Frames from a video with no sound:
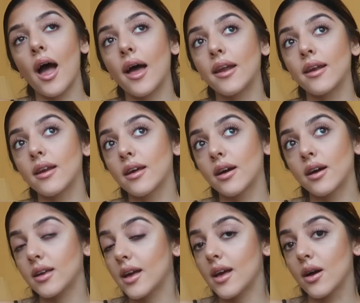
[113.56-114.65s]
and
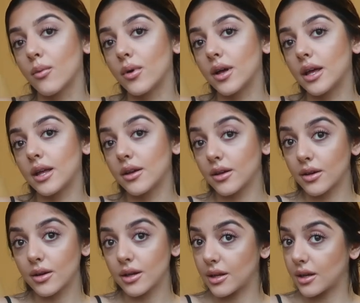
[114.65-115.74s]
yeah, we're
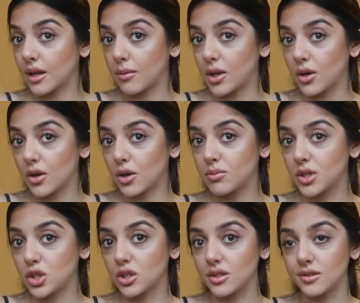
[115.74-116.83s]
gonna be going to
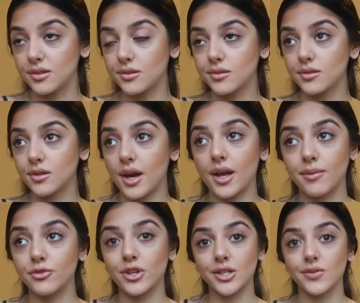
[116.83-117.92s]
opticians and
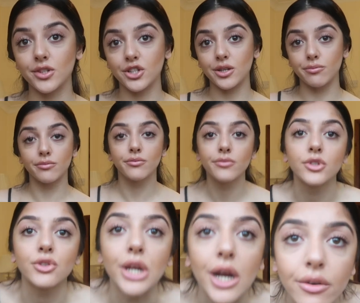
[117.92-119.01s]
I'm dressed for the gym
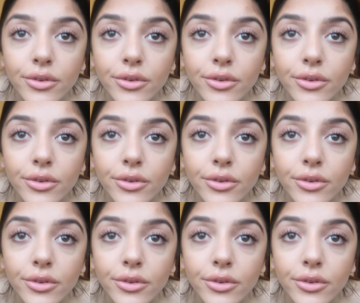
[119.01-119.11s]
straight